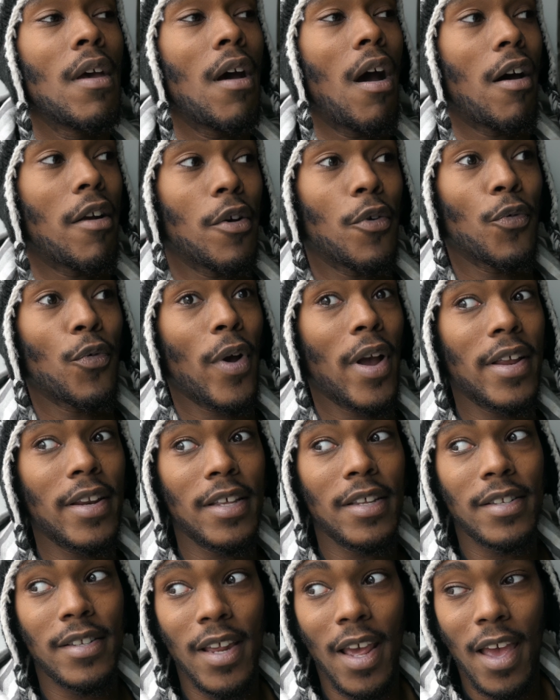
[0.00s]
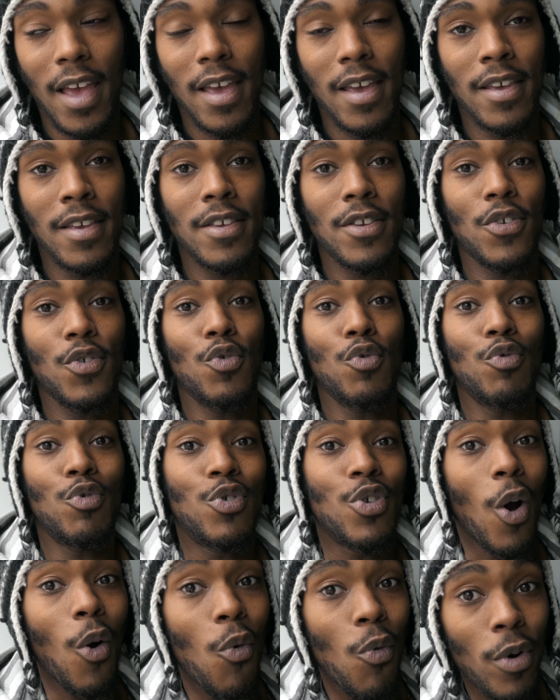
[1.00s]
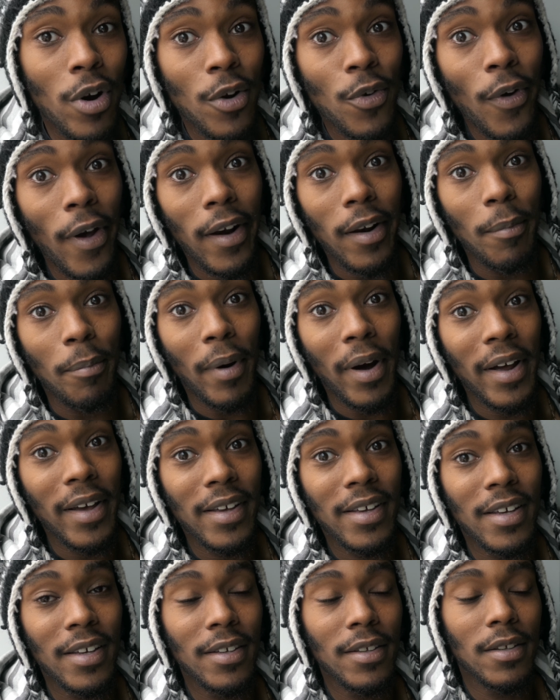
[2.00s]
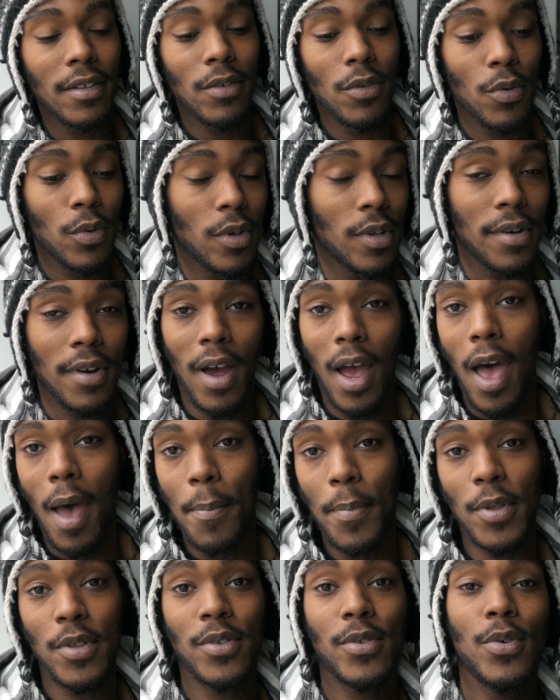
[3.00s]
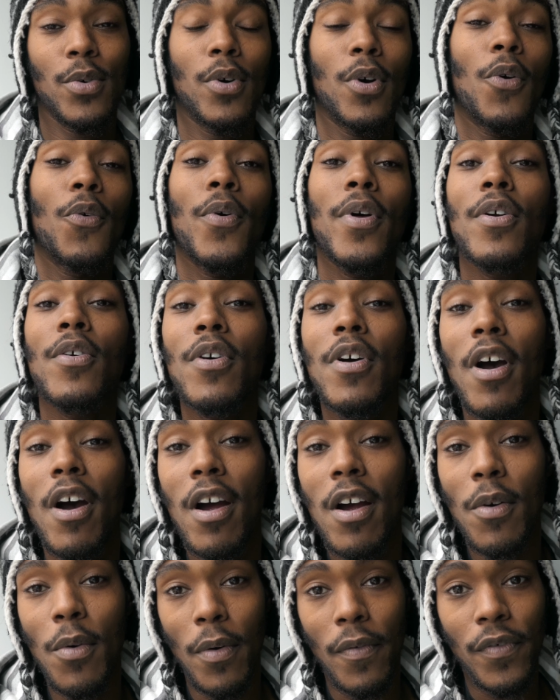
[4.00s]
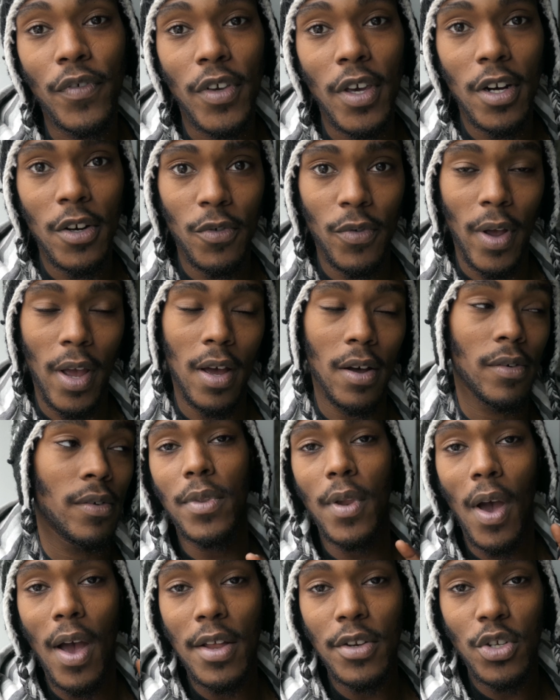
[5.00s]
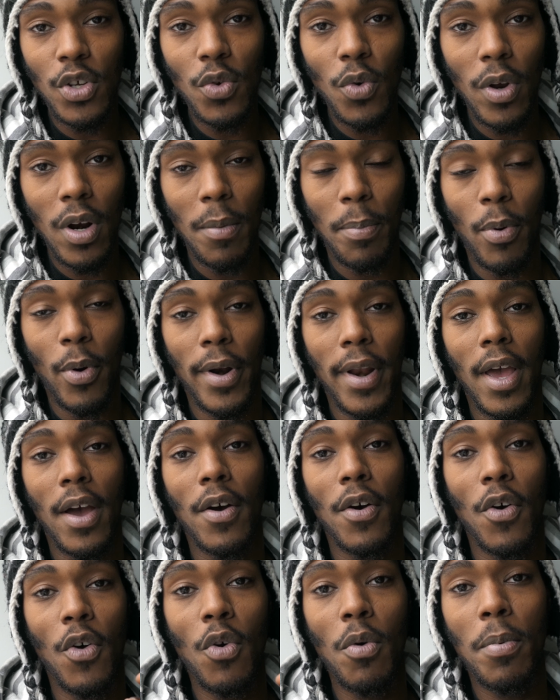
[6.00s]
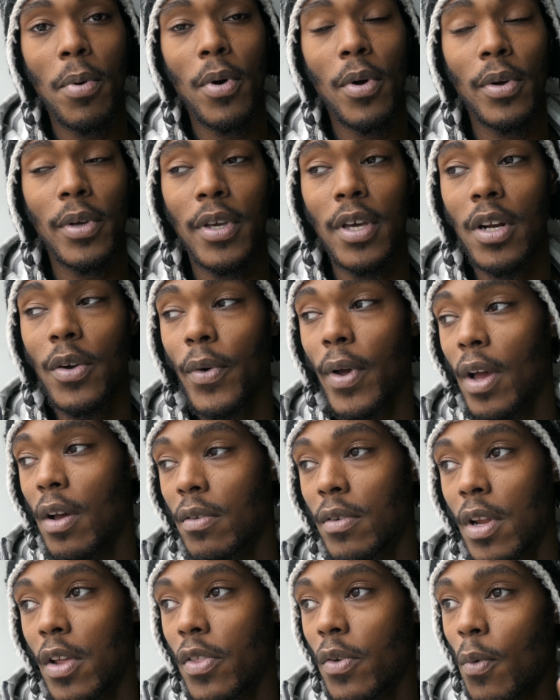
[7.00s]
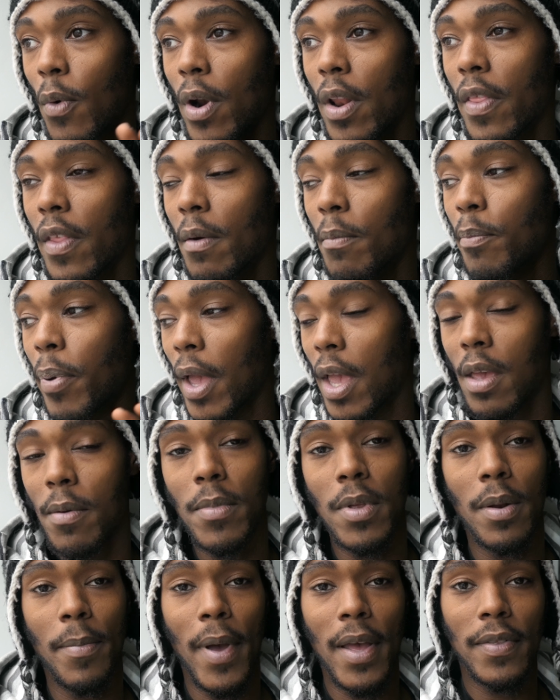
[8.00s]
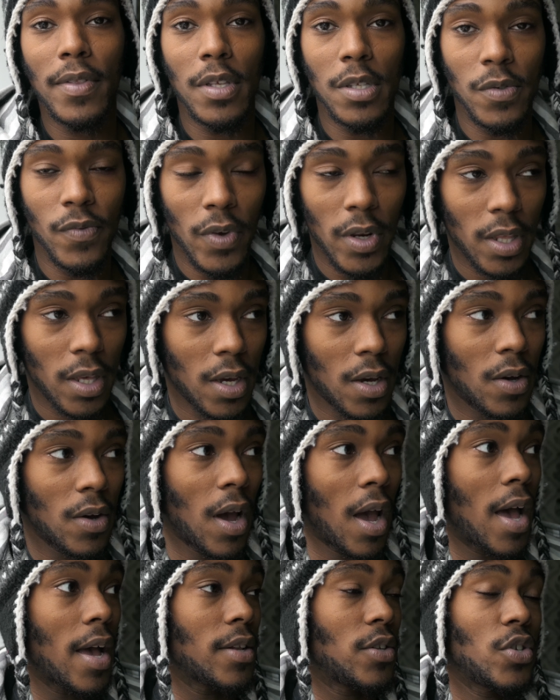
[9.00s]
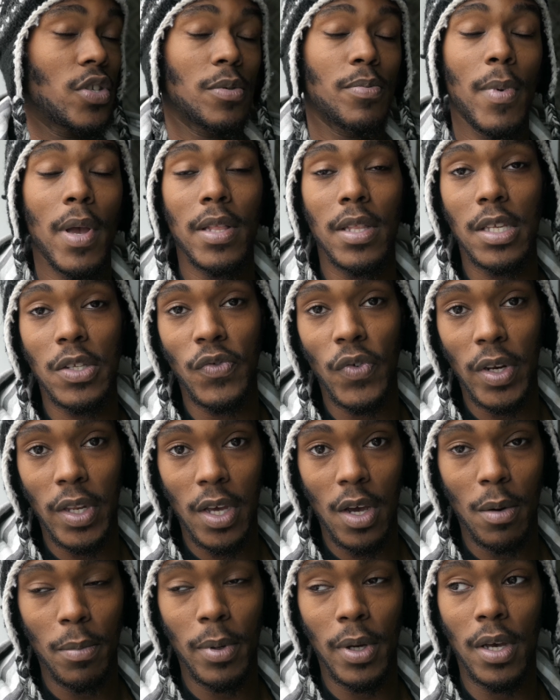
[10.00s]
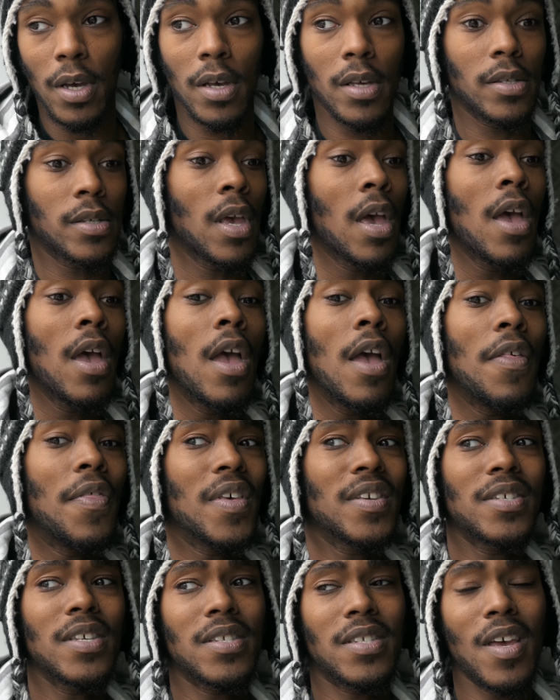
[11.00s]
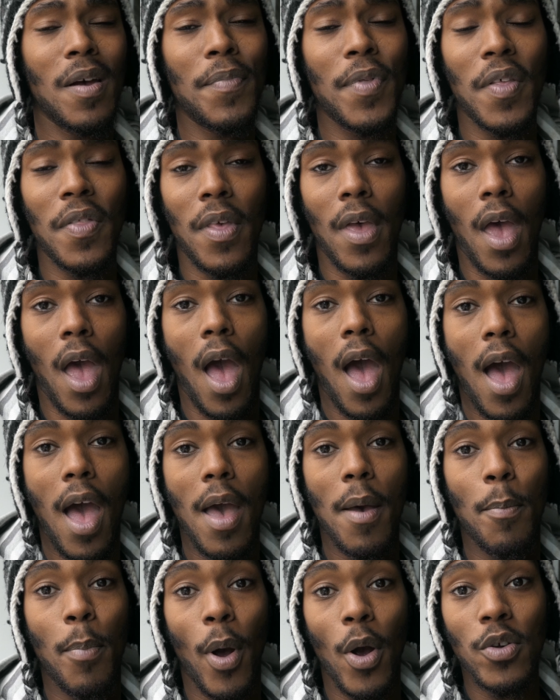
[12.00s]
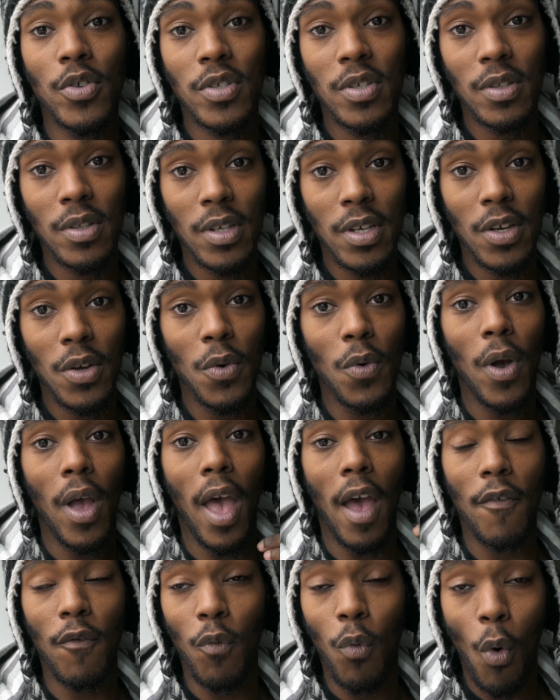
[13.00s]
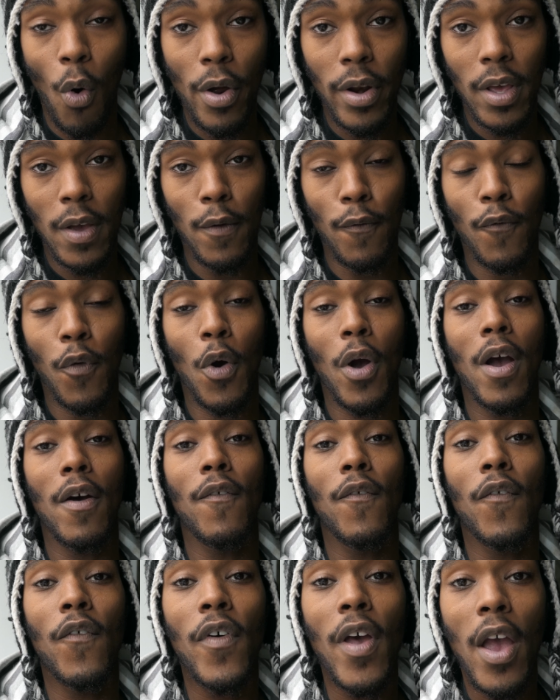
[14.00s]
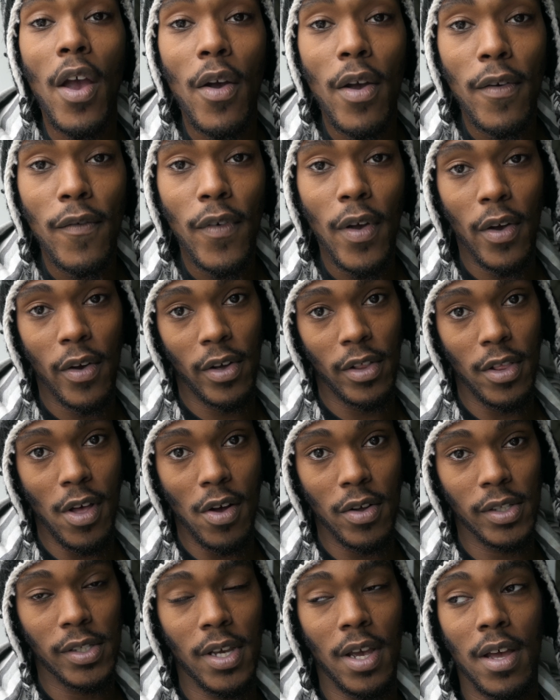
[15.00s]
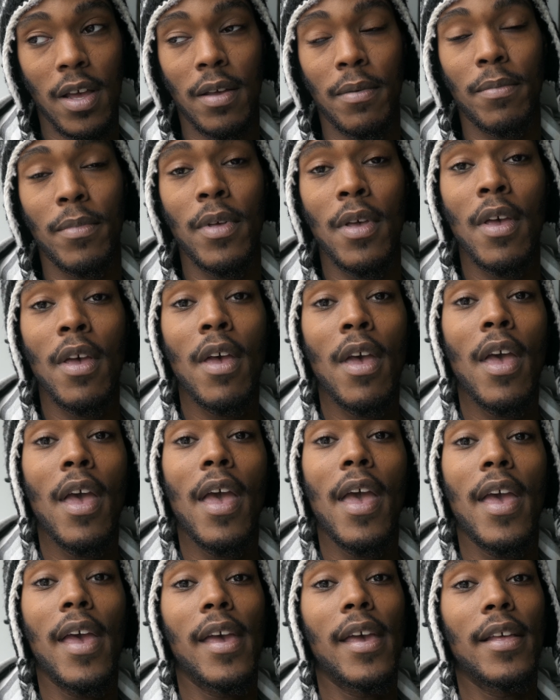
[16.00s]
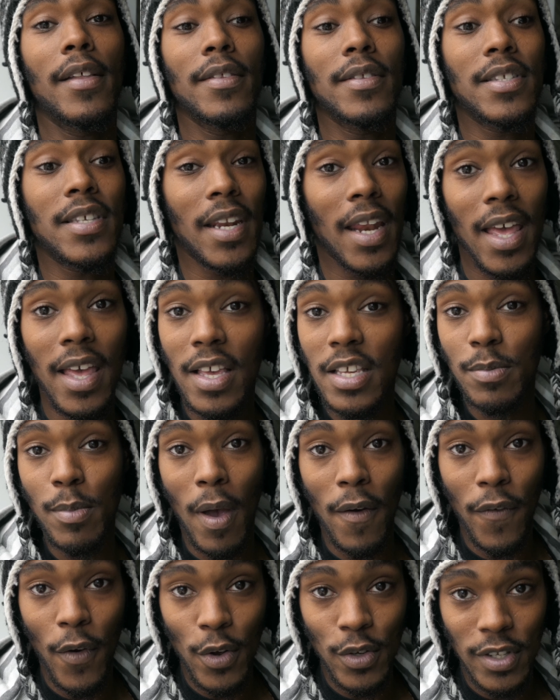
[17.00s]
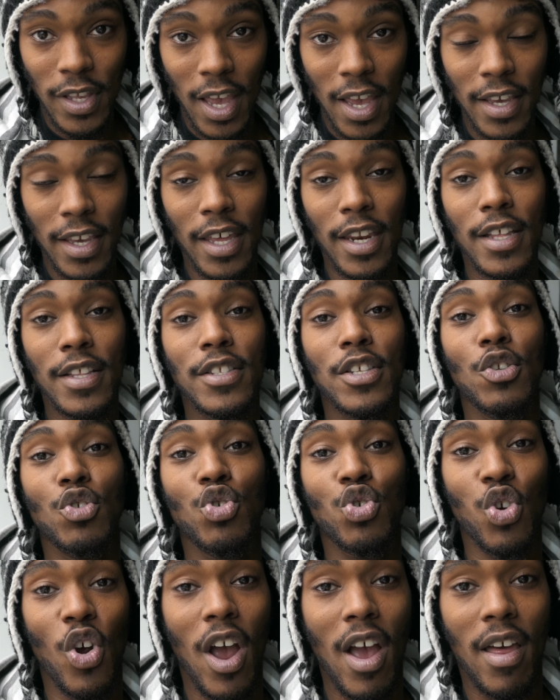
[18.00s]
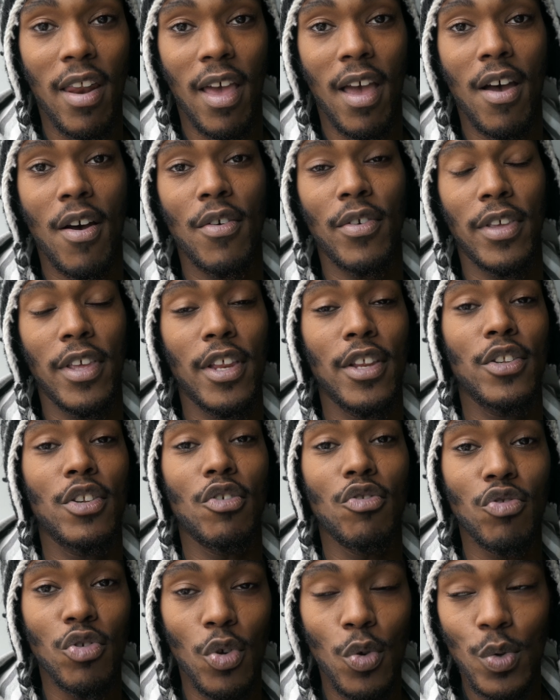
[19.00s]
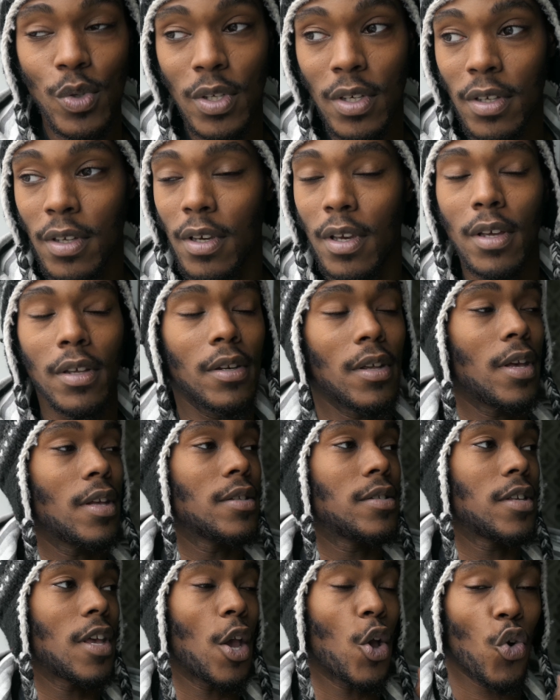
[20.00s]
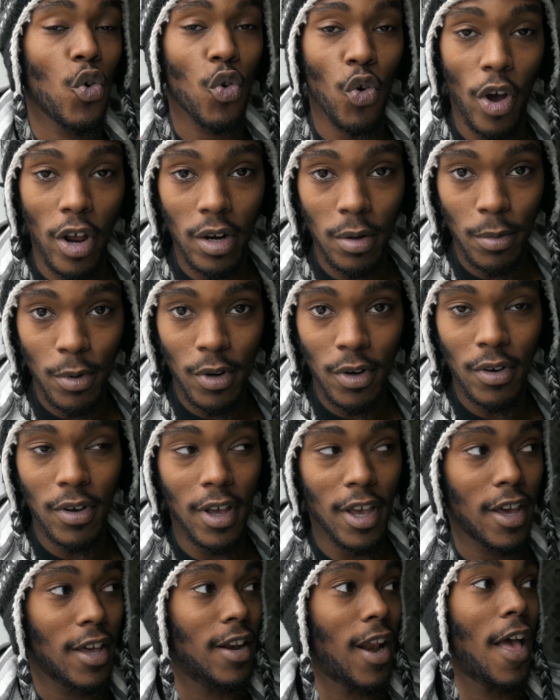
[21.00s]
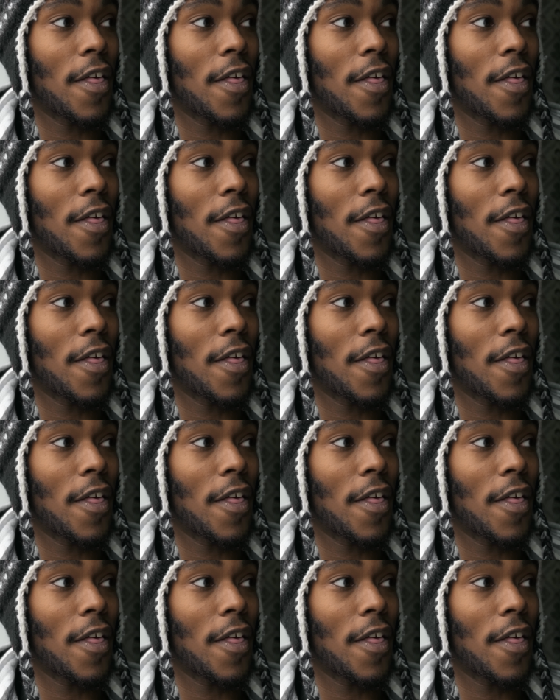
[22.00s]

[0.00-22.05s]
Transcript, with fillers: on a rainy day, you don't want to ride a bike, you can hop into a rental car with Getaround. Now I do want to point out, Uber or Getaround, neither one of them paid me to make this video. I just made this video because this is something that I personally have wanted for a very, very long time. And today is my first day getting to try it out, getting to use it, and it's incredible. And